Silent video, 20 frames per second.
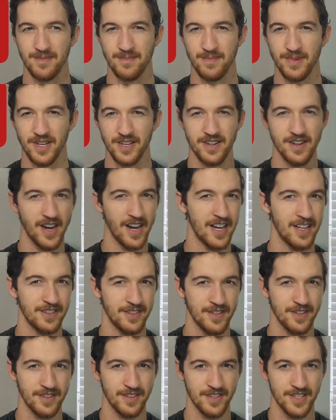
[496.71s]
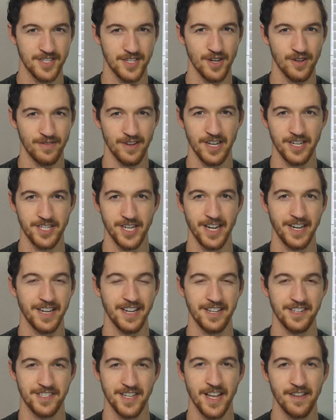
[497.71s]
but not the SoFi checking
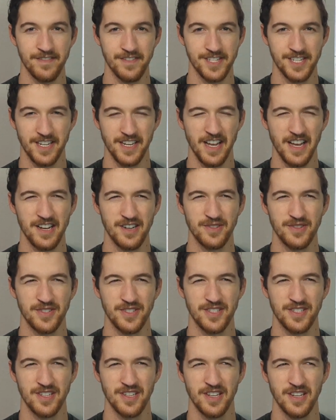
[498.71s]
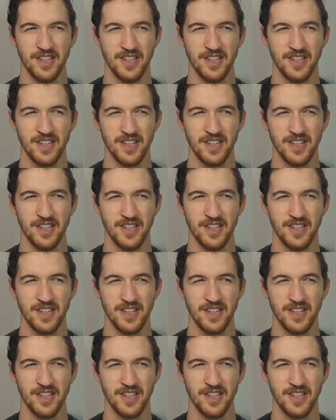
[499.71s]
and savings accounts.